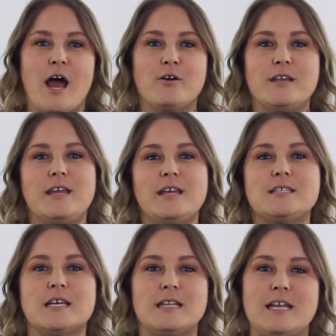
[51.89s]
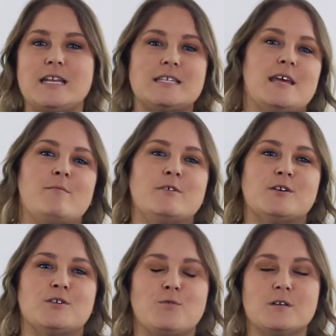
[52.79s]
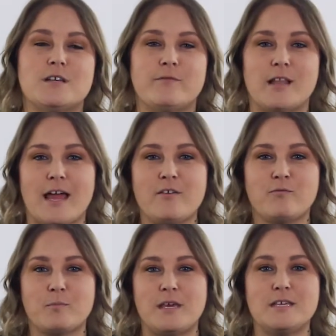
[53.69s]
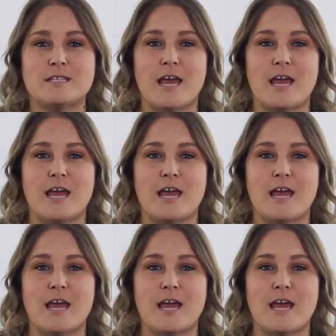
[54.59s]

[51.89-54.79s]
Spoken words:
Our need to lean into him as our source of life, peace,